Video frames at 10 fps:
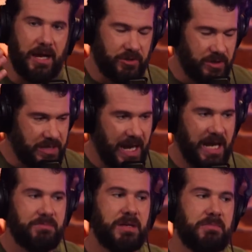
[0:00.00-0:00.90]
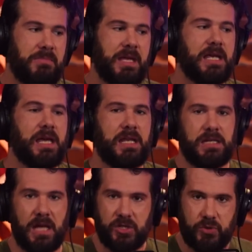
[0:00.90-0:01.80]
entertainment, media,
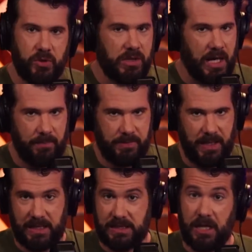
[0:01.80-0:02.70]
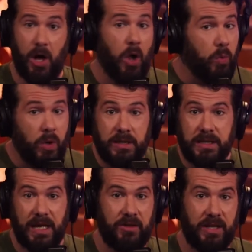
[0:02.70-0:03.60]
industrial complex, they all work
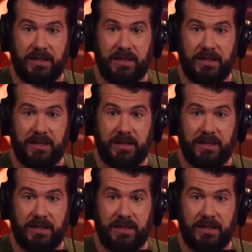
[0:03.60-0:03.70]
together.